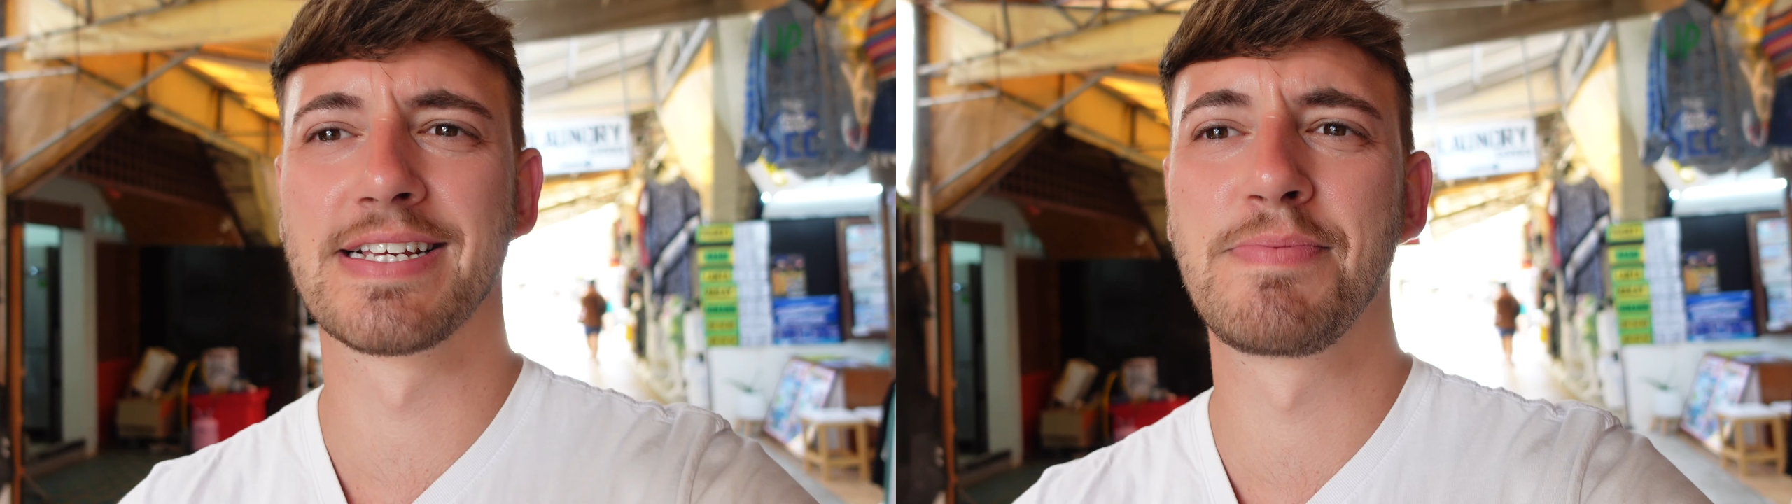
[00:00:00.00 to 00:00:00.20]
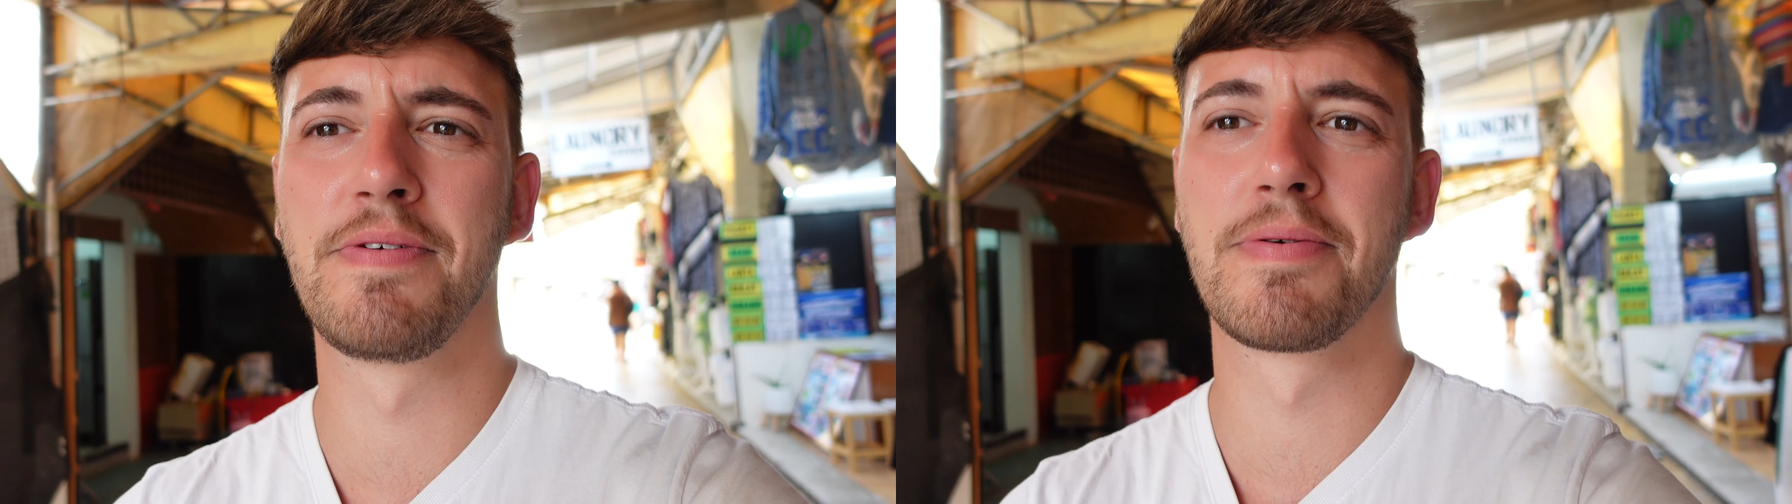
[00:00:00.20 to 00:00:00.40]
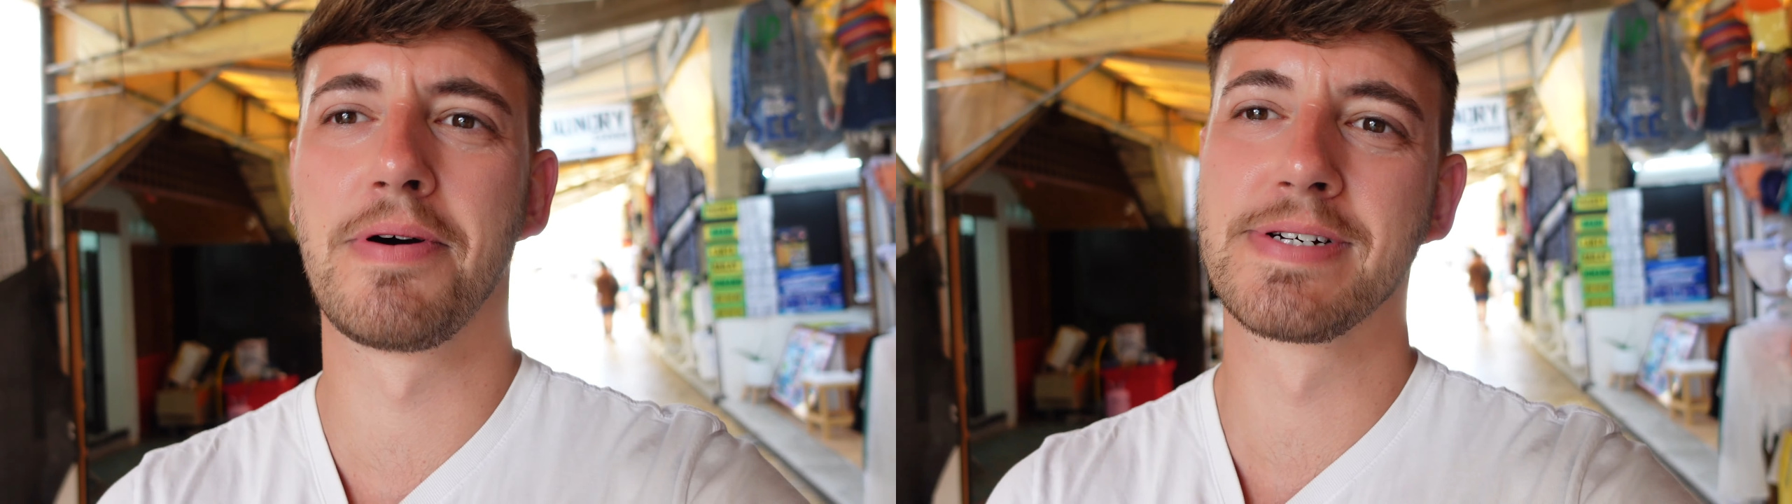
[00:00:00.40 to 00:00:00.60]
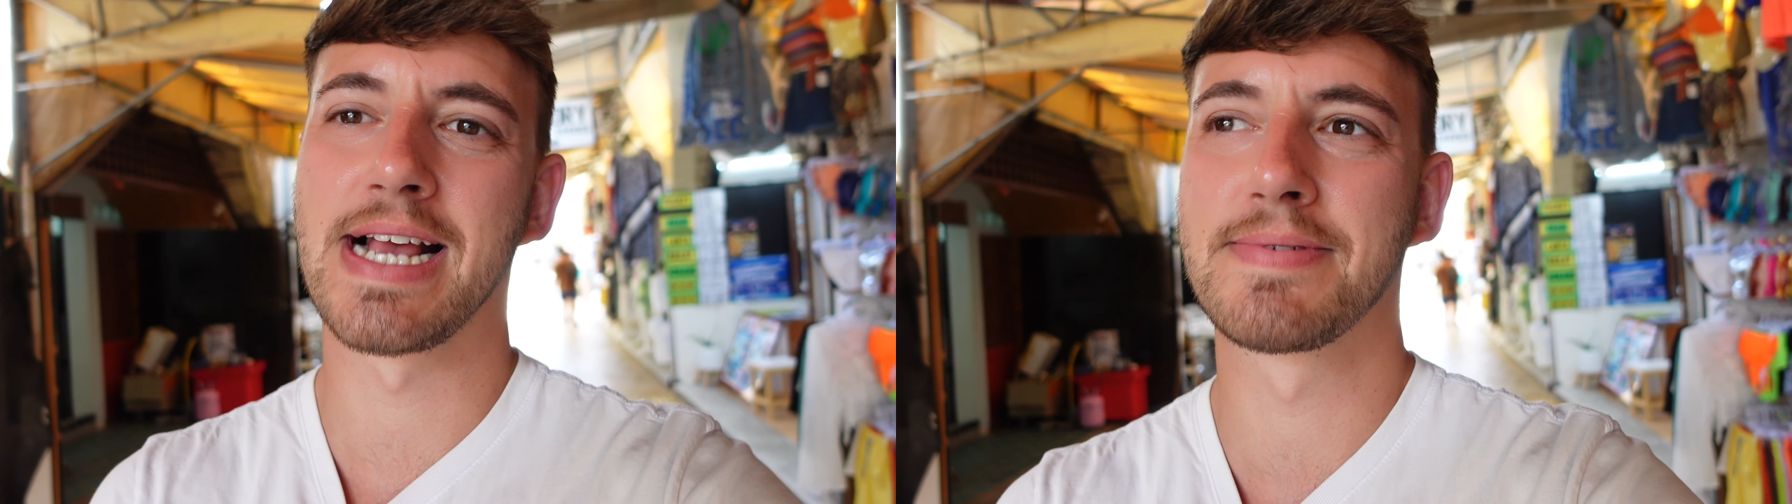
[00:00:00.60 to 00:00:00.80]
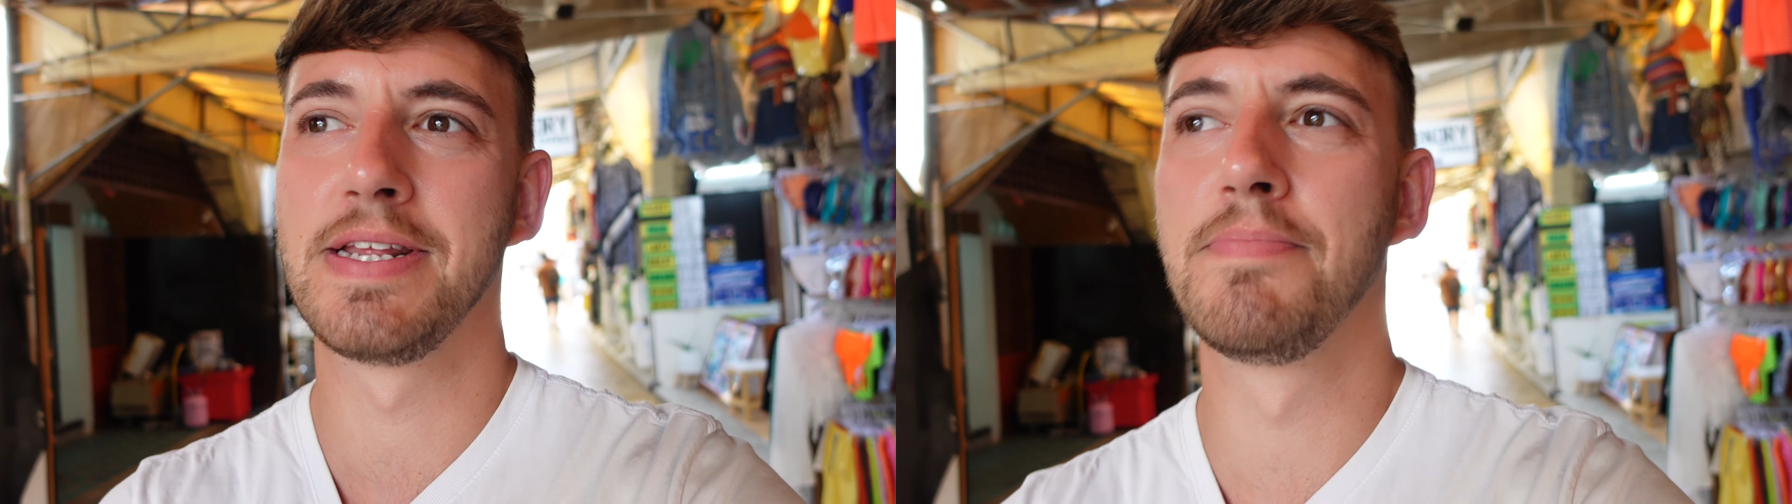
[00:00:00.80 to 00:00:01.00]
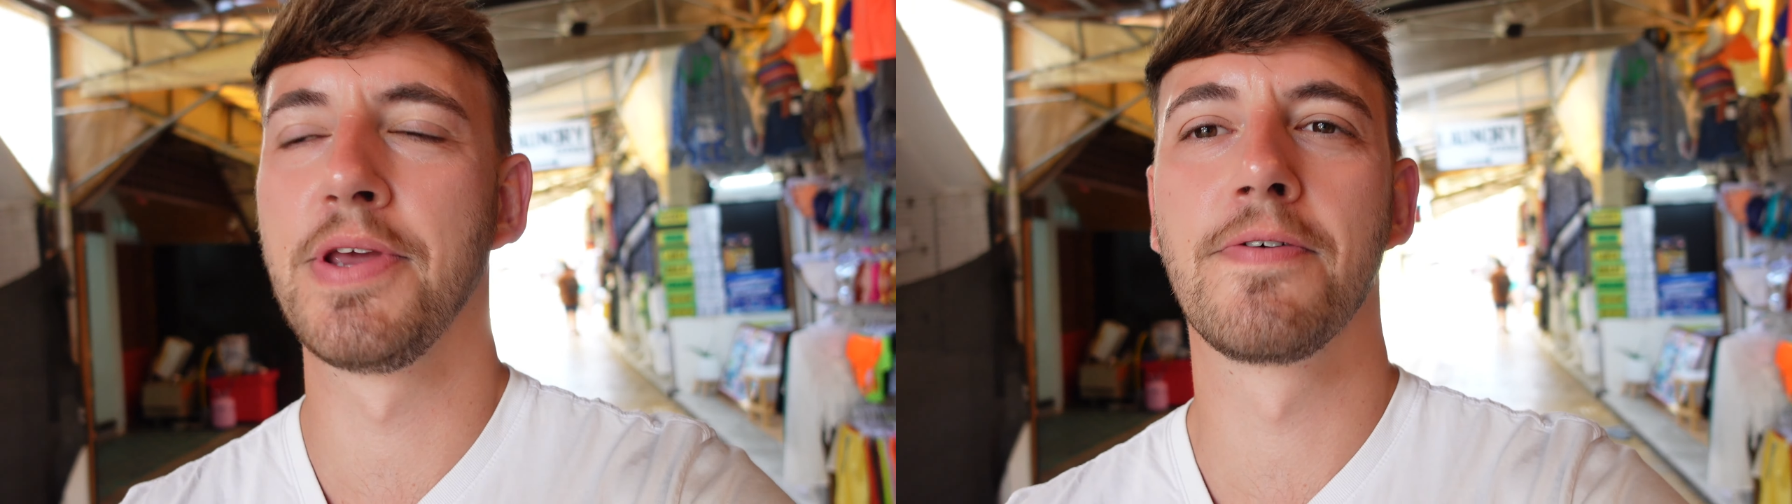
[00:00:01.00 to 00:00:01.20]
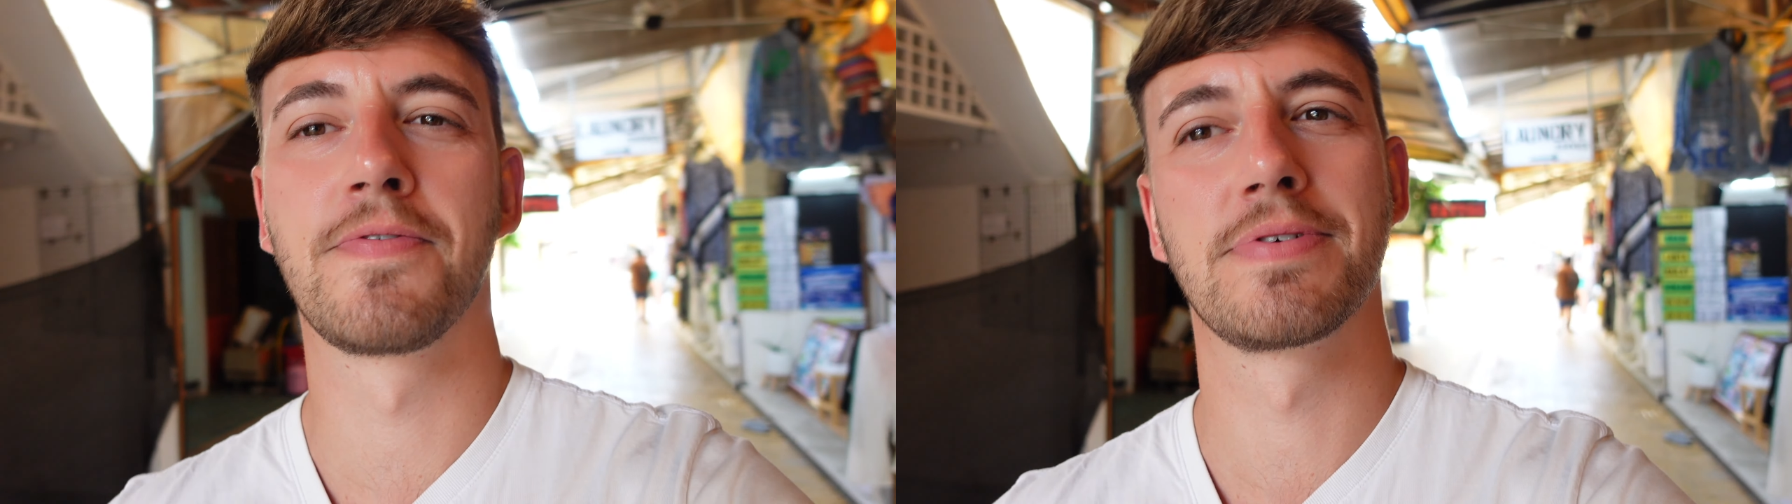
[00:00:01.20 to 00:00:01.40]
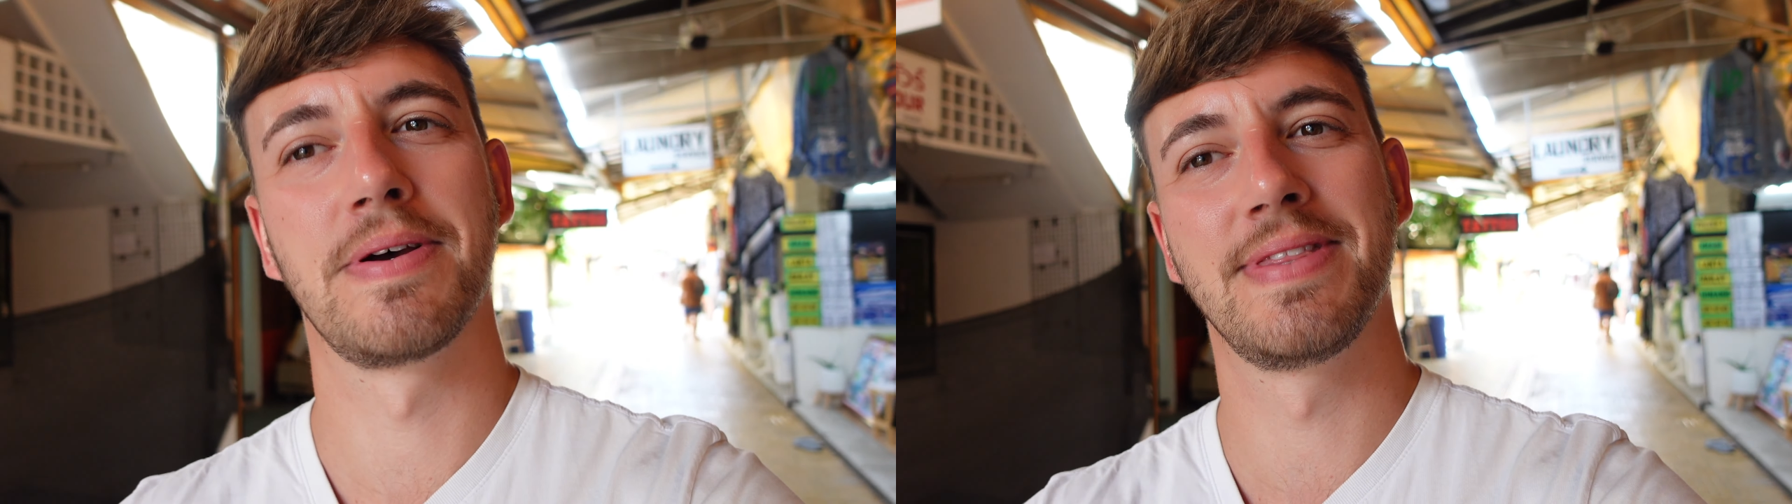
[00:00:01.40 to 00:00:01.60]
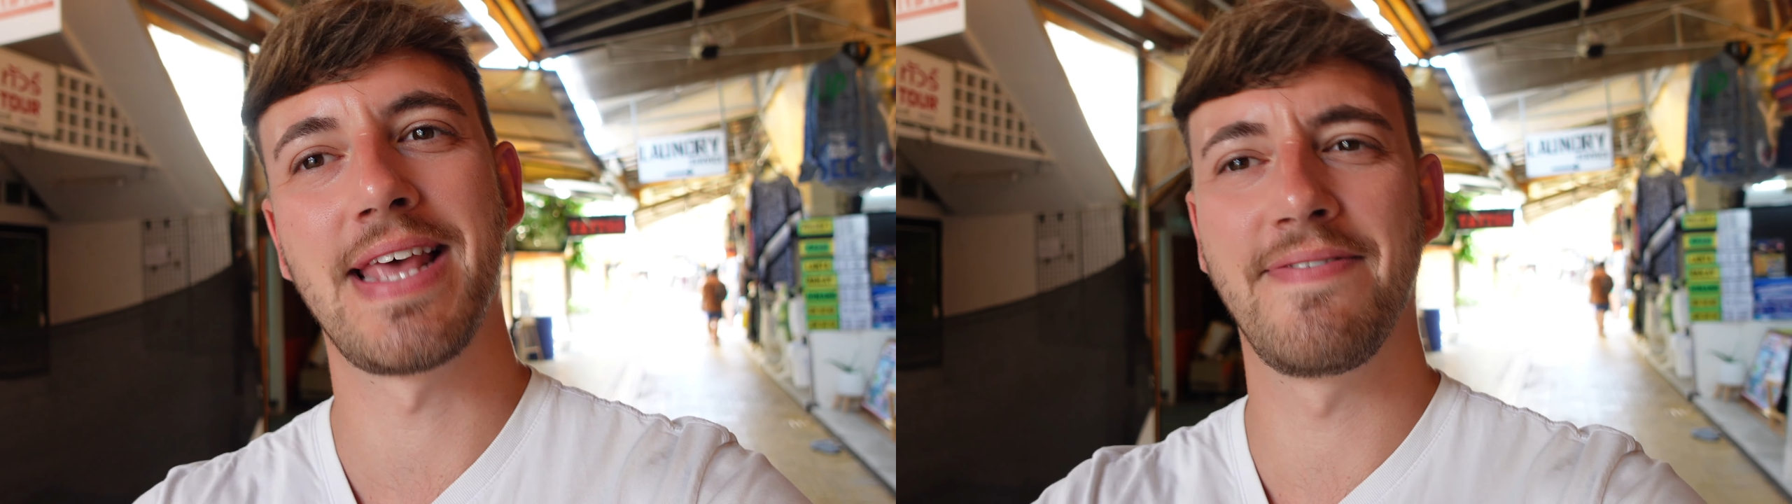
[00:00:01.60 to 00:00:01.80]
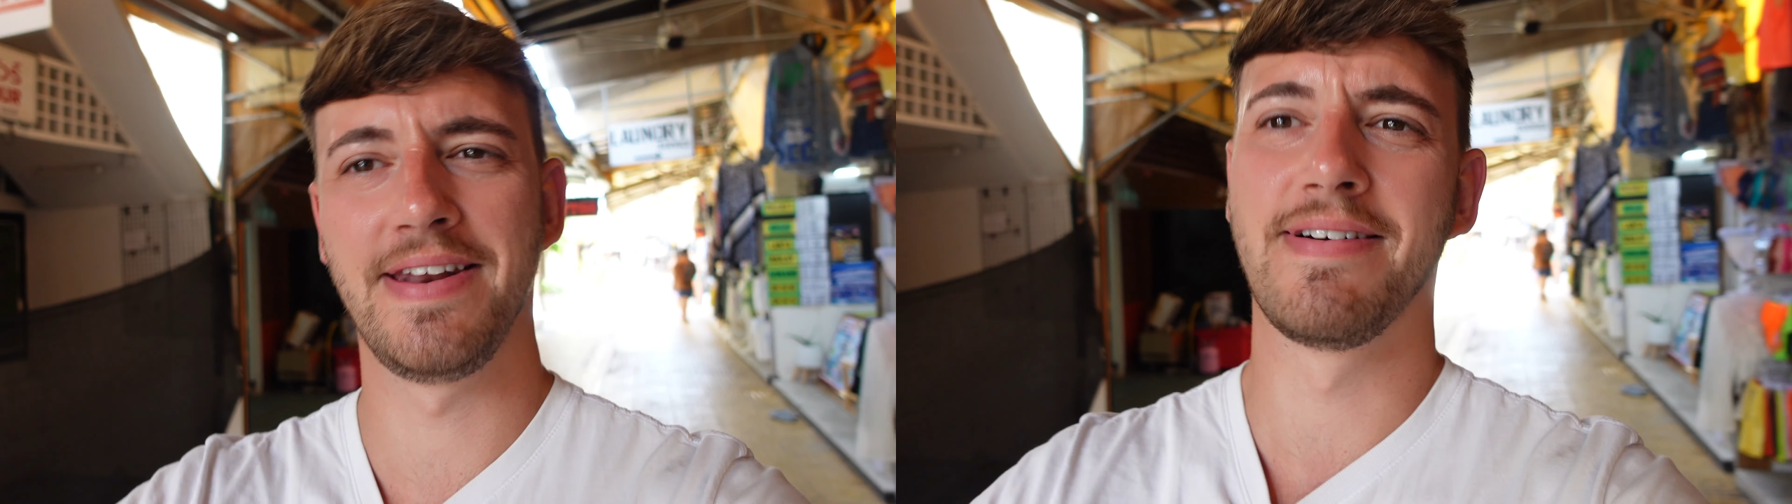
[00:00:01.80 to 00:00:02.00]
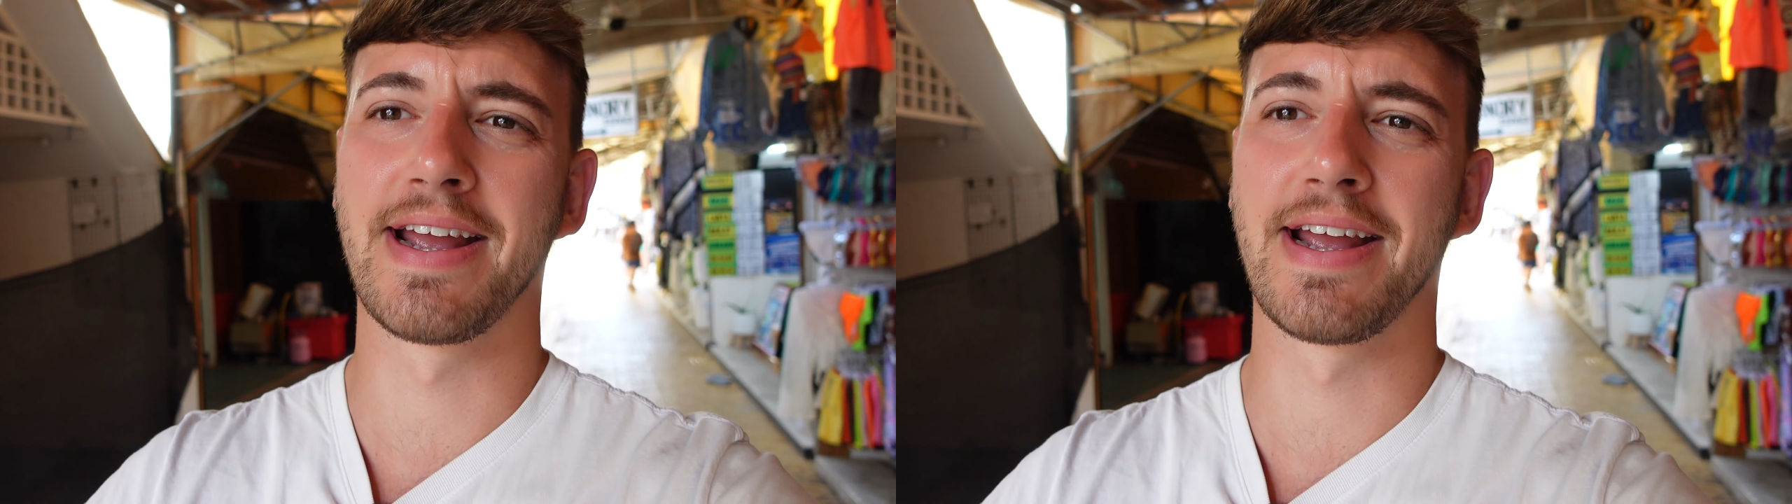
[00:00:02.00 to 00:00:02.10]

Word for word: The smoothie bowl was absolutely beautiful, so I would definitely